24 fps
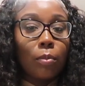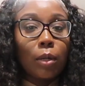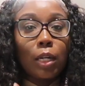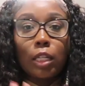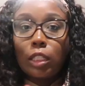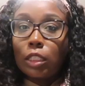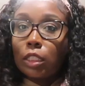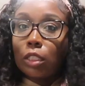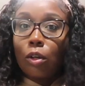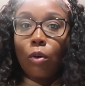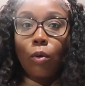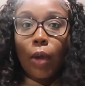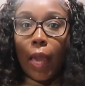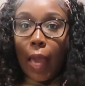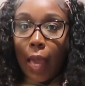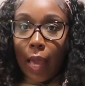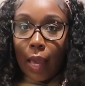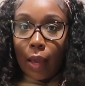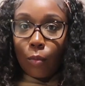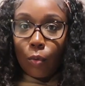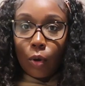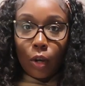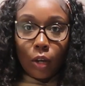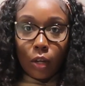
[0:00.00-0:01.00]
but it's
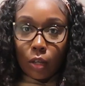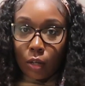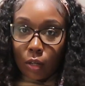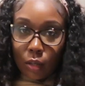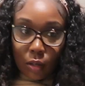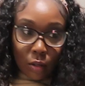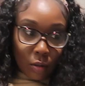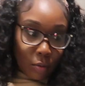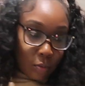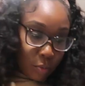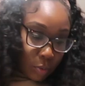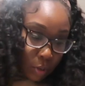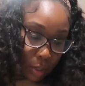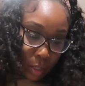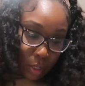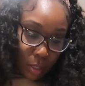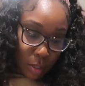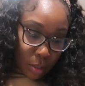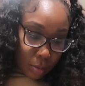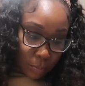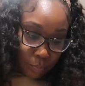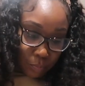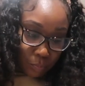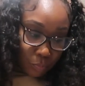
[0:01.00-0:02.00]
okay. We're gonna, we're
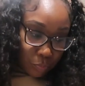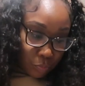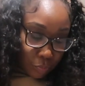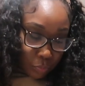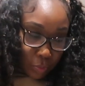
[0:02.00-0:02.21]
gonna,